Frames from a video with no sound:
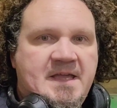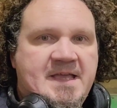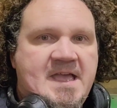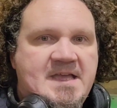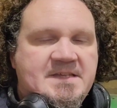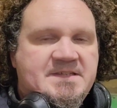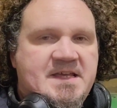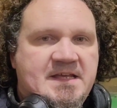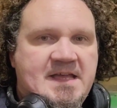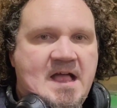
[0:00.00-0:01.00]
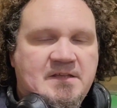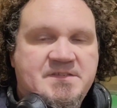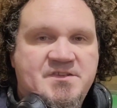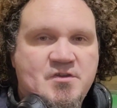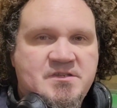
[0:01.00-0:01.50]
Hey guys,
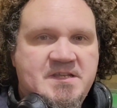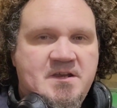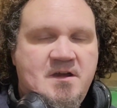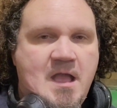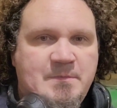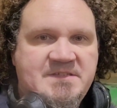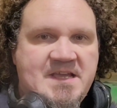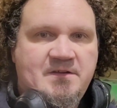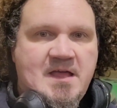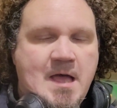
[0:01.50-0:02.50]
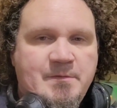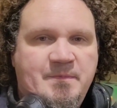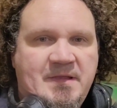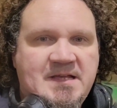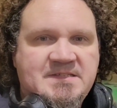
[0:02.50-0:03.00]
Alex Sturgeon here, Hobbytown
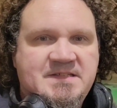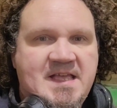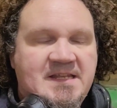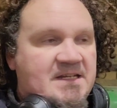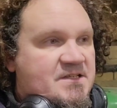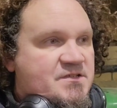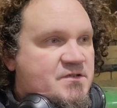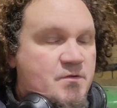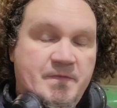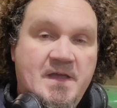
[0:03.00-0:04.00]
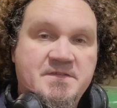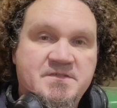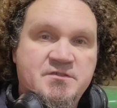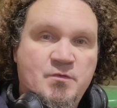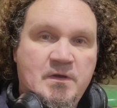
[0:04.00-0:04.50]
Hobbyplex, and it is
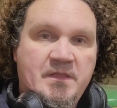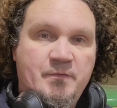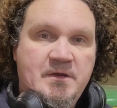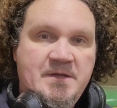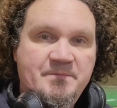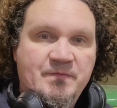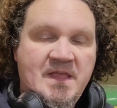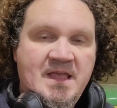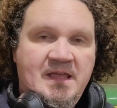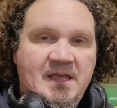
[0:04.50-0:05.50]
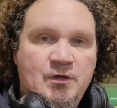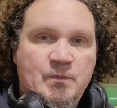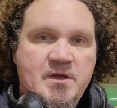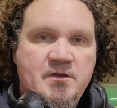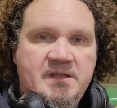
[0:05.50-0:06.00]
2023,
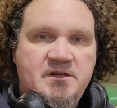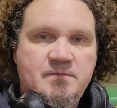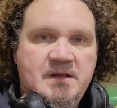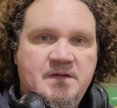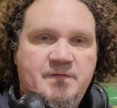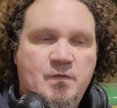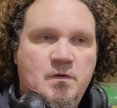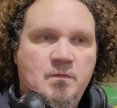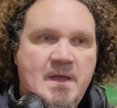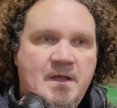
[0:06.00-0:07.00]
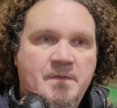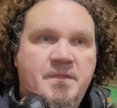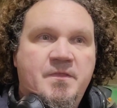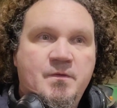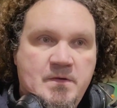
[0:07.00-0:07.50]
and we are getting ready for round
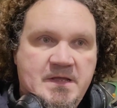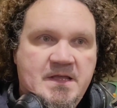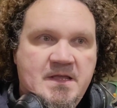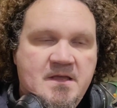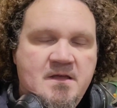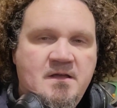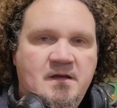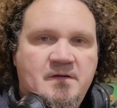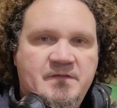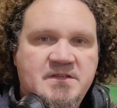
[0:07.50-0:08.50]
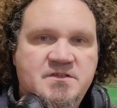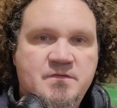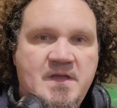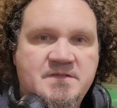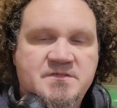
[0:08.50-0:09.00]
three of the
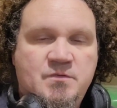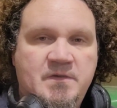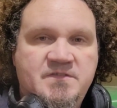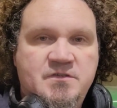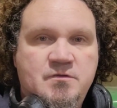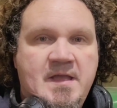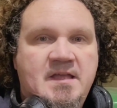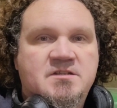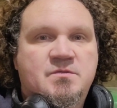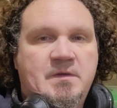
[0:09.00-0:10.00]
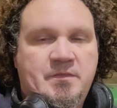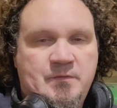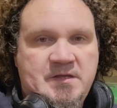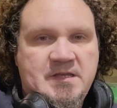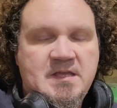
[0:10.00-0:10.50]
2022 and
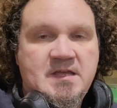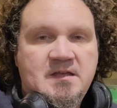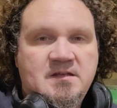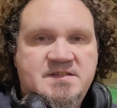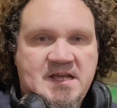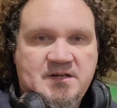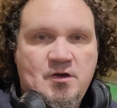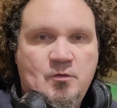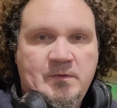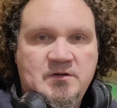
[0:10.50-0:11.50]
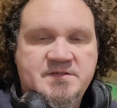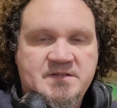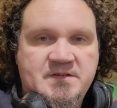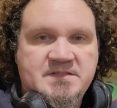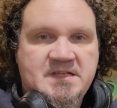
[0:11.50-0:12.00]
23 Tekno Winter
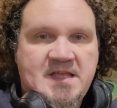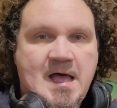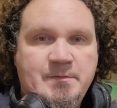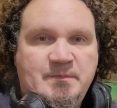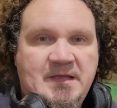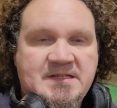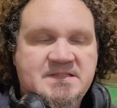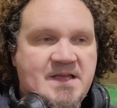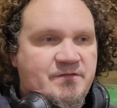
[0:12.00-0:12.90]
Series at the Hobbyplex.